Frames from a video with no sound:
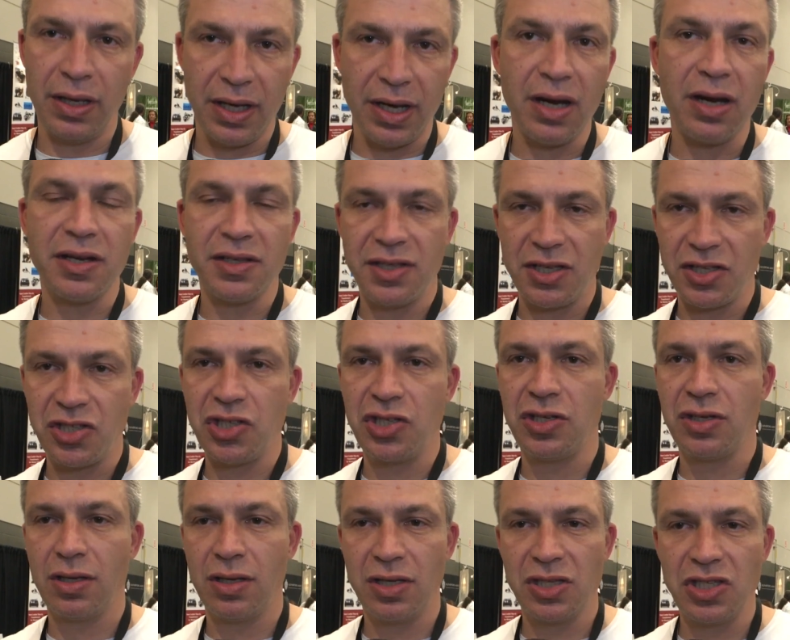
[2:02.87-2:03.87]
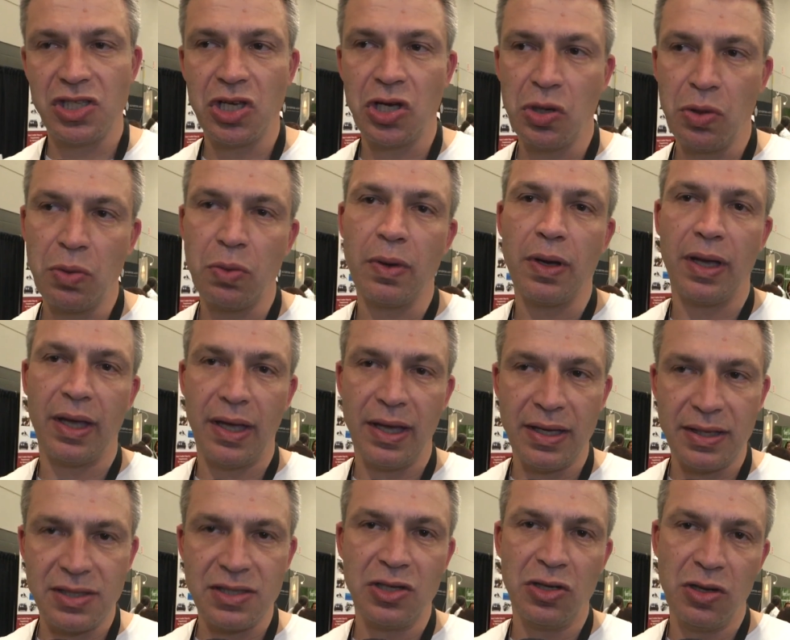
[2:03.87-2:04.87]
cartridge. So
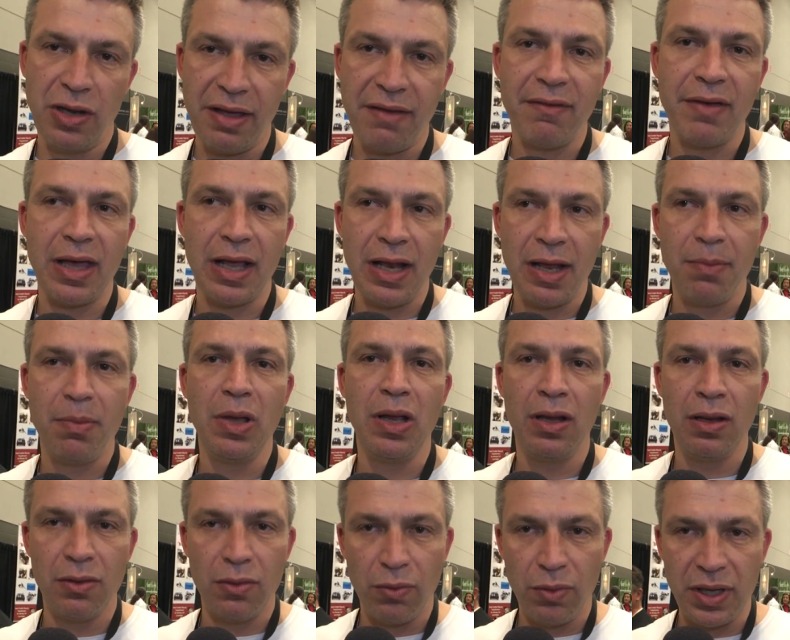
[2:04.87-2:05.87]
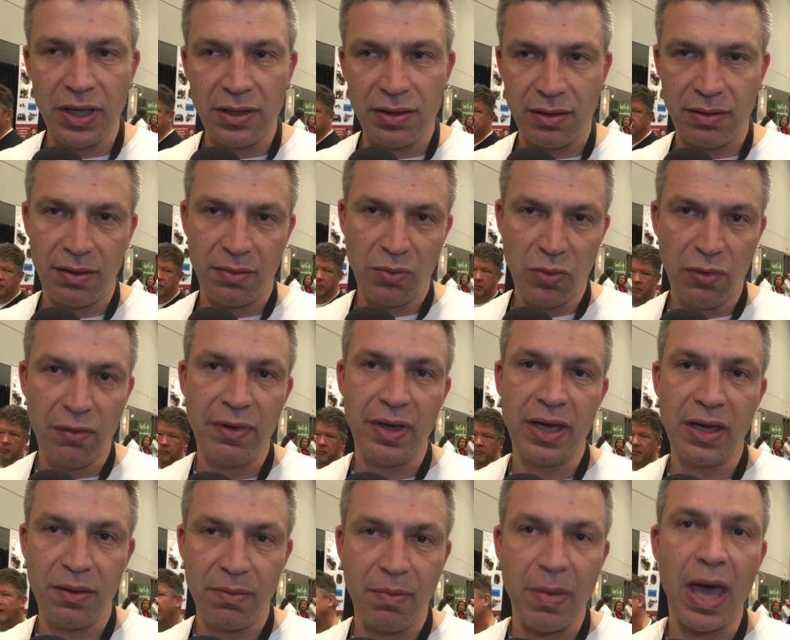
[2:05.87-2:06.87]
it's only available with
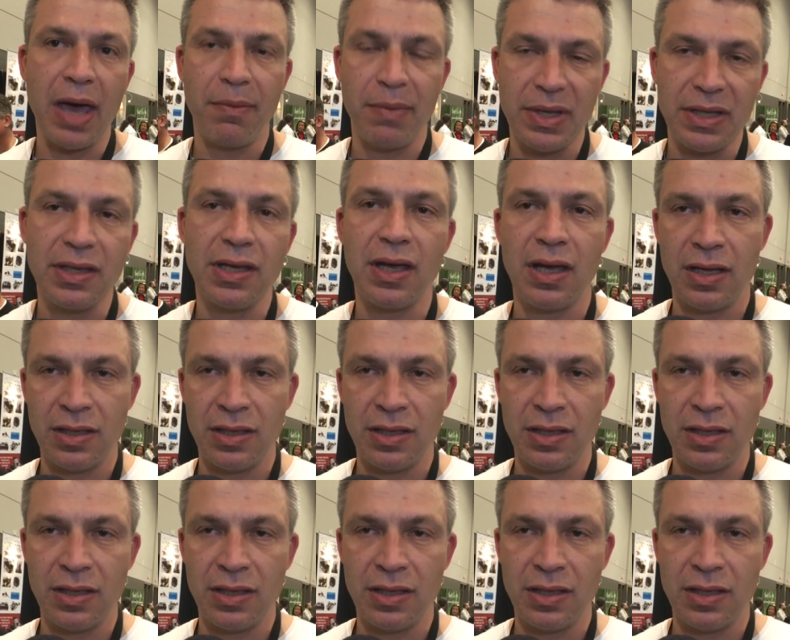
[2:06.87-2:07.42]
moving magnet